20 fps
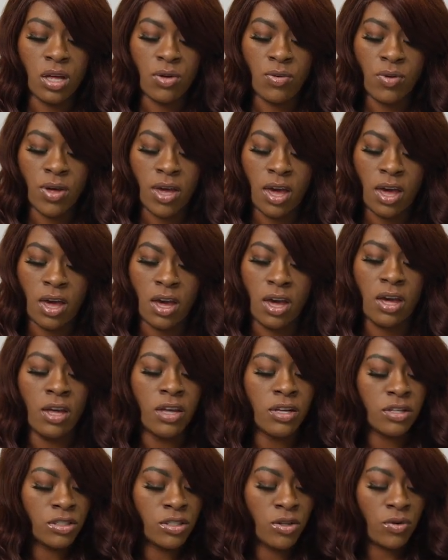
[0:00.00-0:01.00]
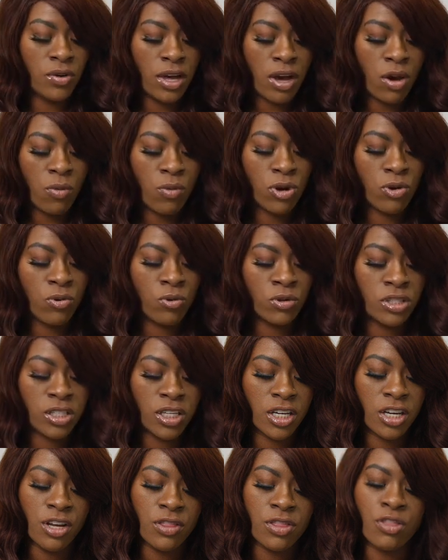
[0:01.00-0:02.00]
Okay, so now we're going to
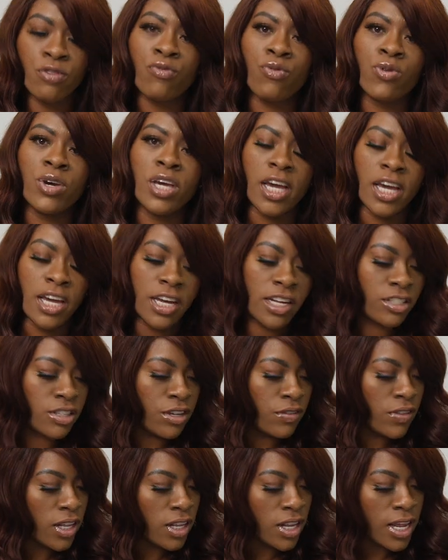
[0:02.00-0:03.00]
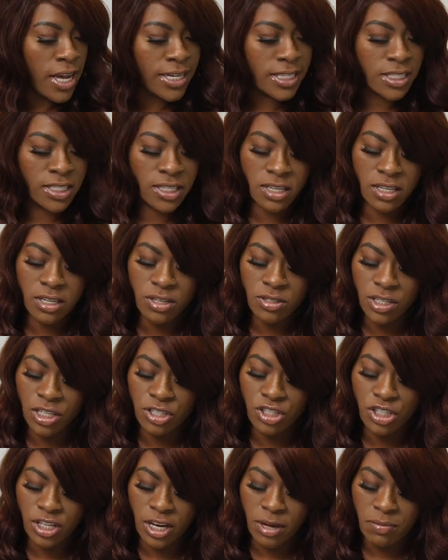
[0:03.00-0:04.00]
cut the free edge of the client's nails
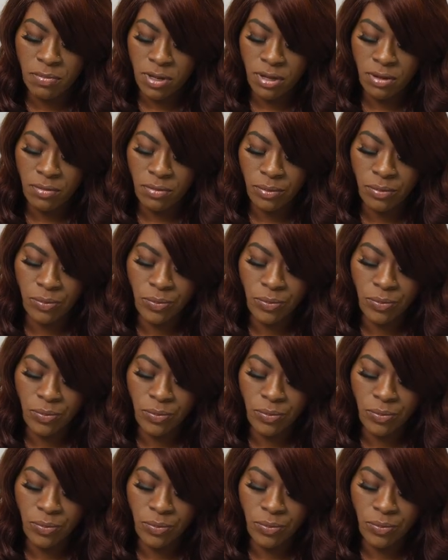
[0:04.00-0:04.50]
and shape it.